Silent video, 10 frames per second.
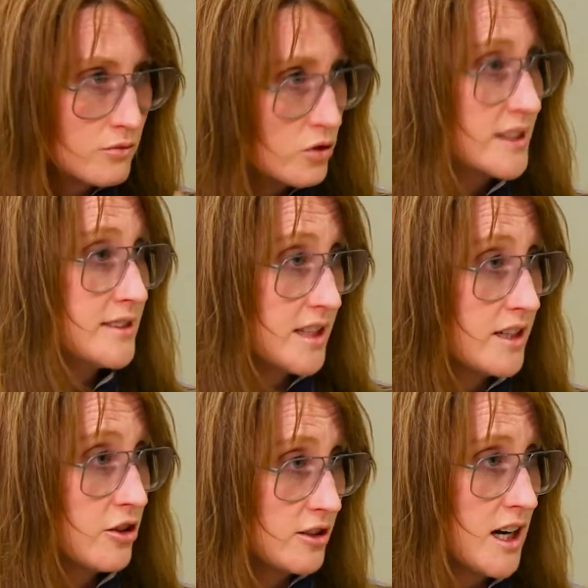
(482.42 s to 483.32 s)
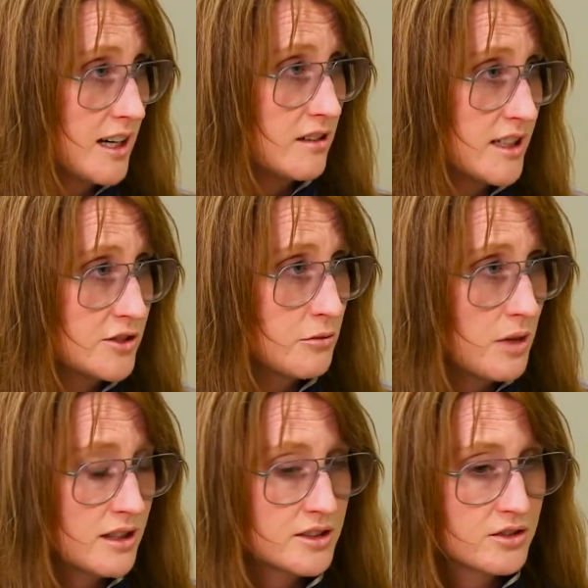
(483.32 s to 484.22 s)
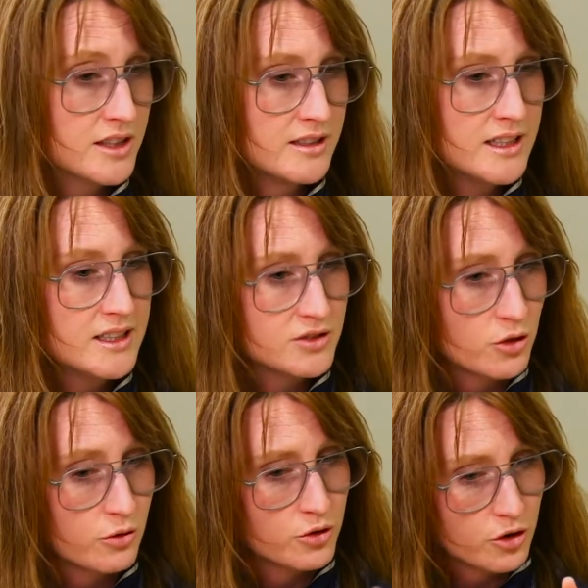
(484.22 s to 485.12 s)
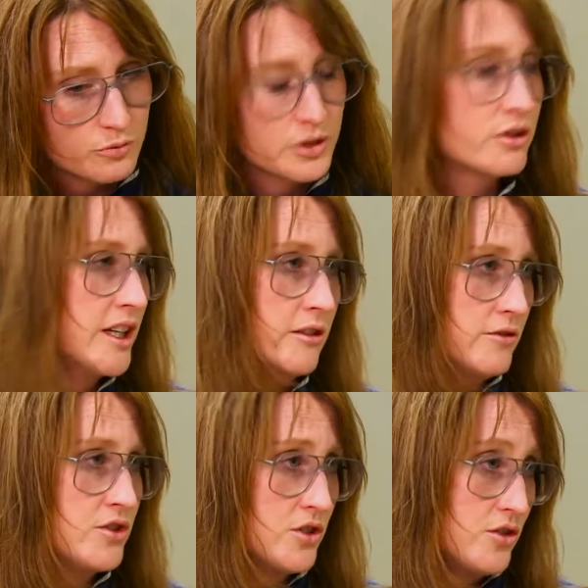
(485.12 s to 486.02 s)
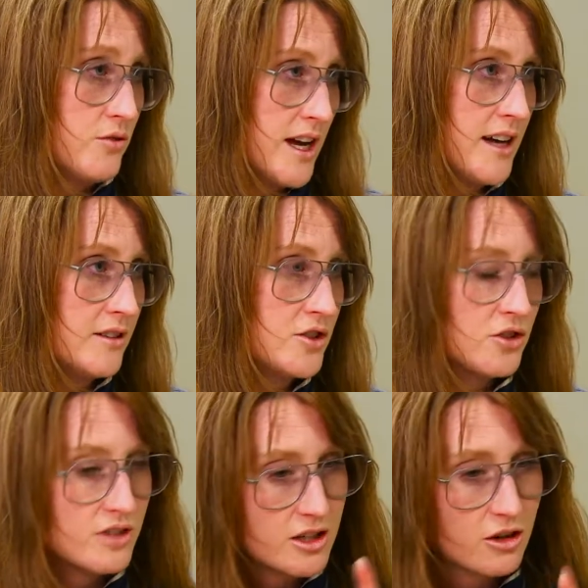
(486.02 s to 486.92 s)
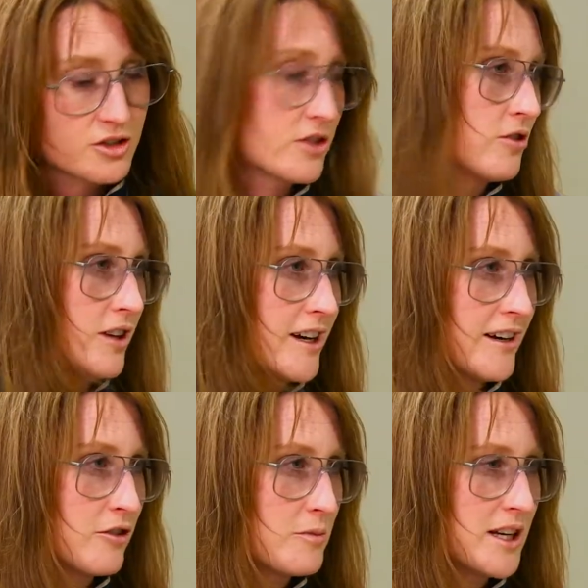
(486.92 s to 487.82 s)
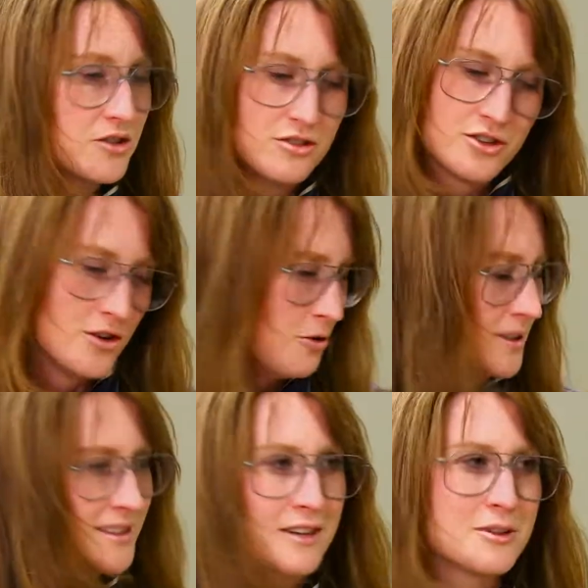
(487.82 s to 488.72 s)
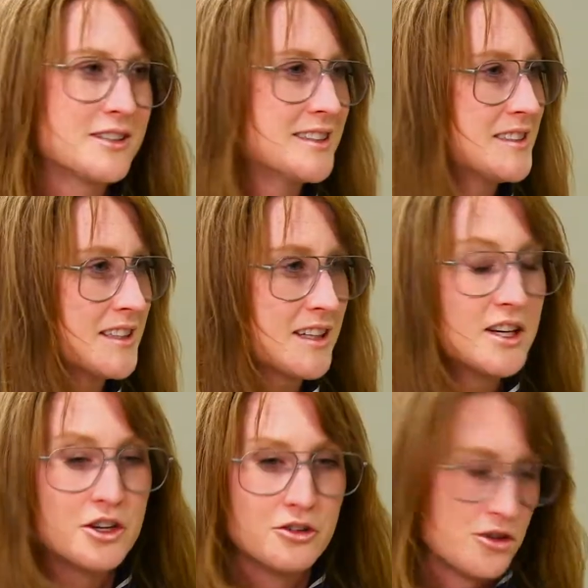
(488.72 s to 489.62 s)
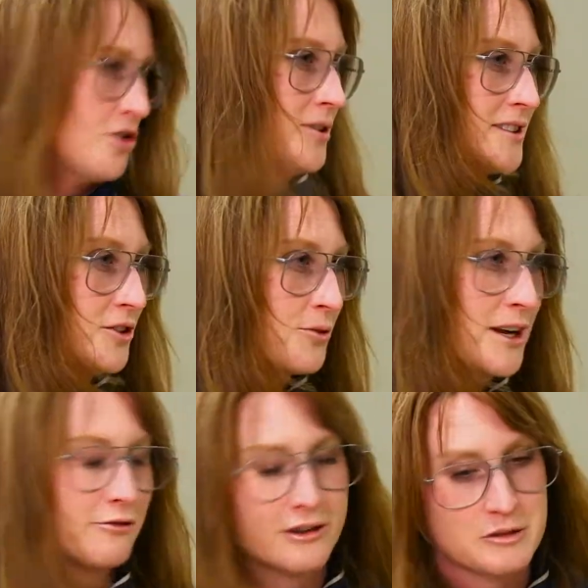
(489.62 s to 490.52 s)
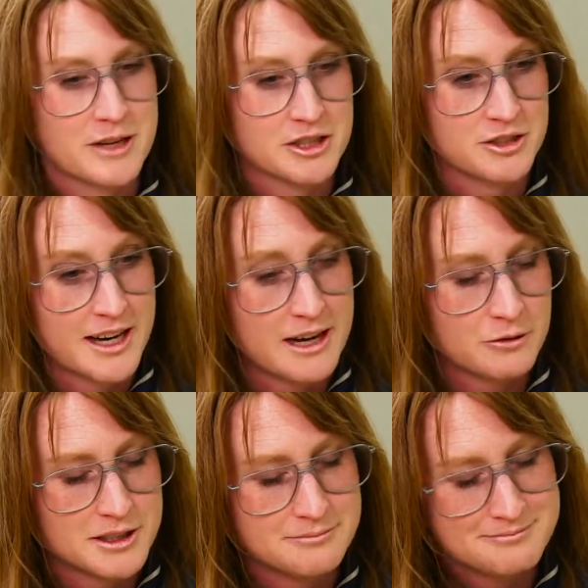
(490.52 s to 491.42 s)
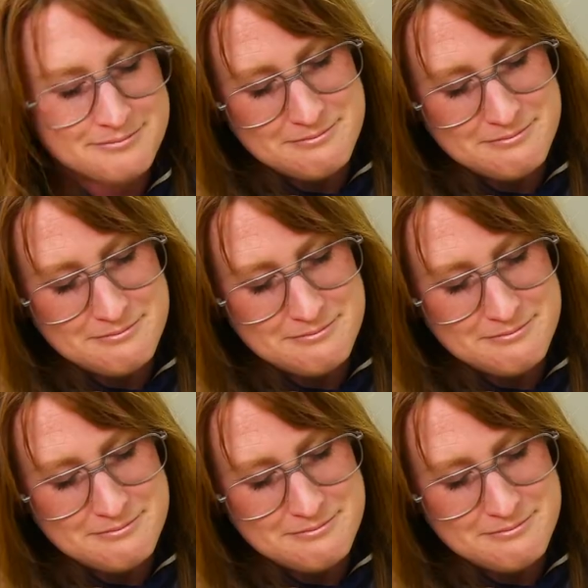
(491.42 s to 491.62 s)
listing their guidelines for monitoring. So your ability to do that. Do you need an arterial line in every patient? No. Is that realistic? No. Is it great for every patient to have one?